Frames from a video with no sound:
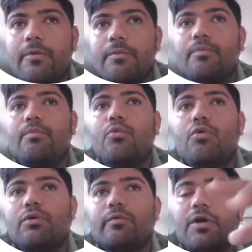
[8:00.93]
a
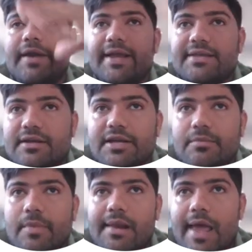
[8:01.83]
more connection
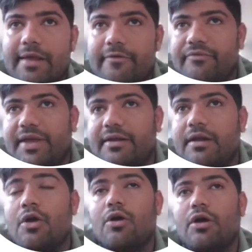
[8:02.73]
in my life, then
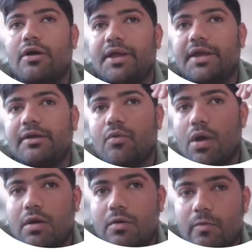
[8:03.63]
it
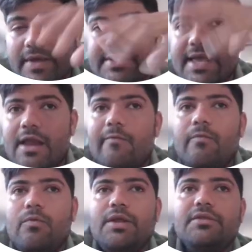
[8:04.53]
always
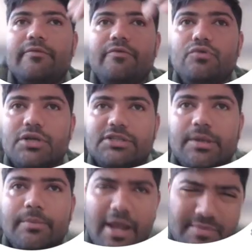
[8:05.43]
helpful in the future.
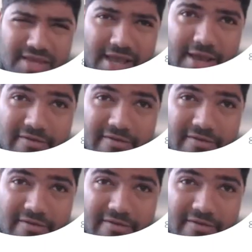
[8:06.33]
Sometimes I